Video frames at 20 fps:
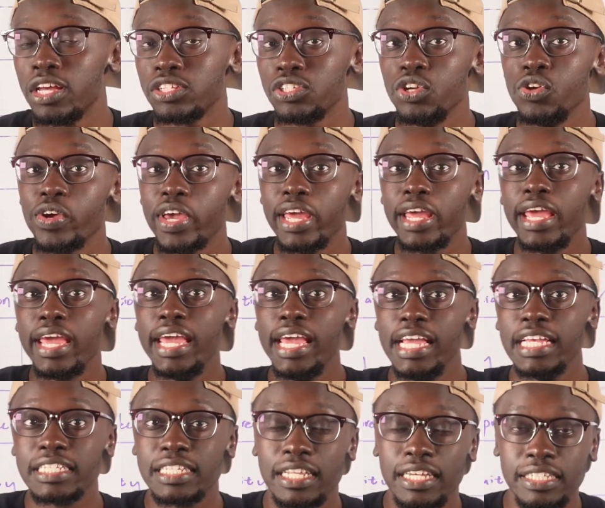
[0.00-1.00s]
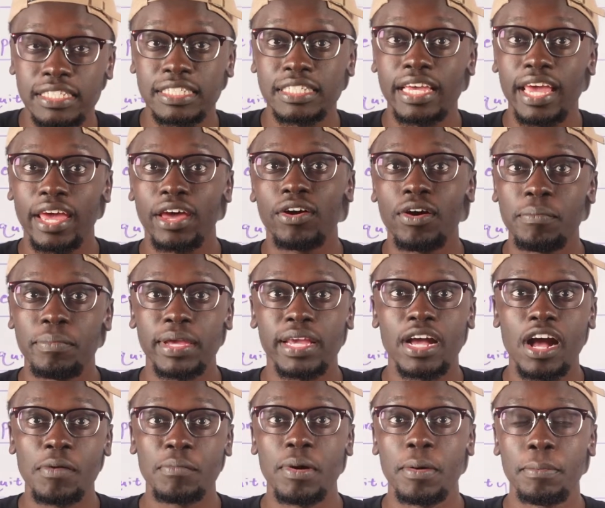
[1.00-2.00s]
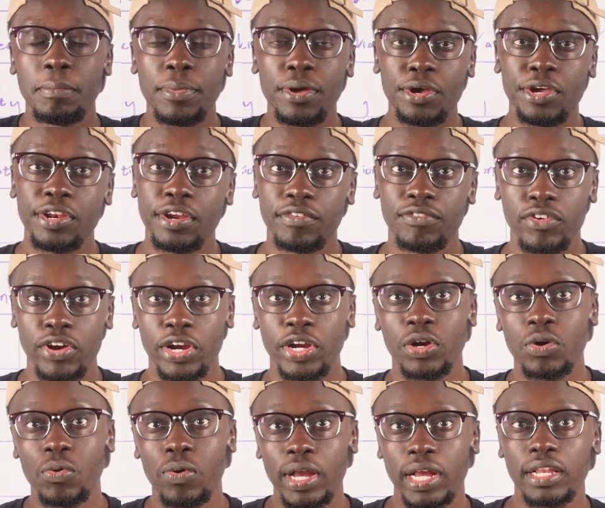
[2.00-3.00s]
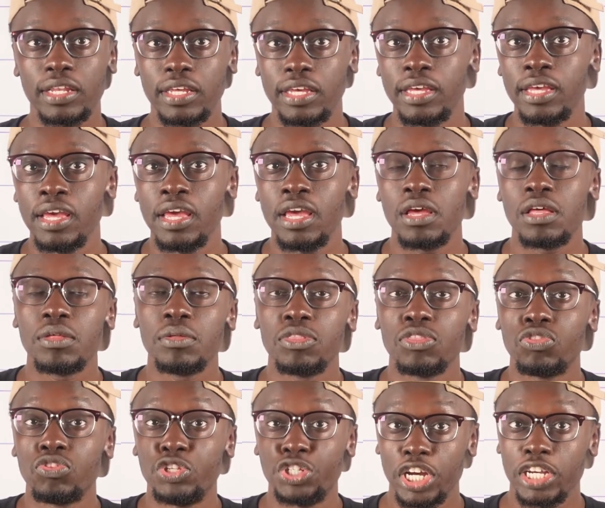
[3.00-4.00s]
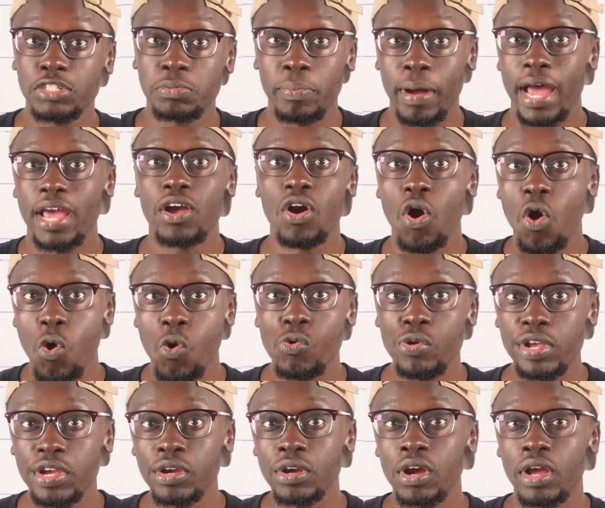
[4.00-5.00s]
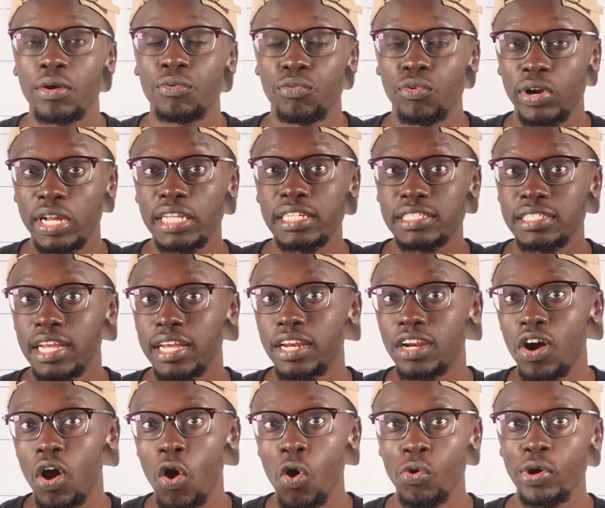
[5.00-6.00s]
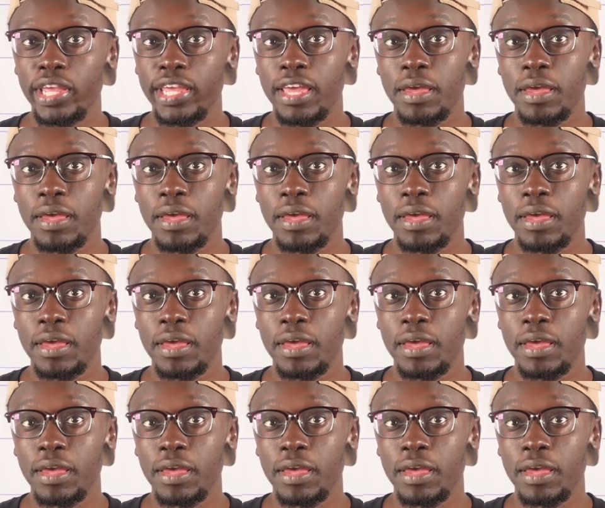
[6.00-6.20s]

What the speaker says: So you can easily scale and become a millionaire very quickly just by owning real estate and holding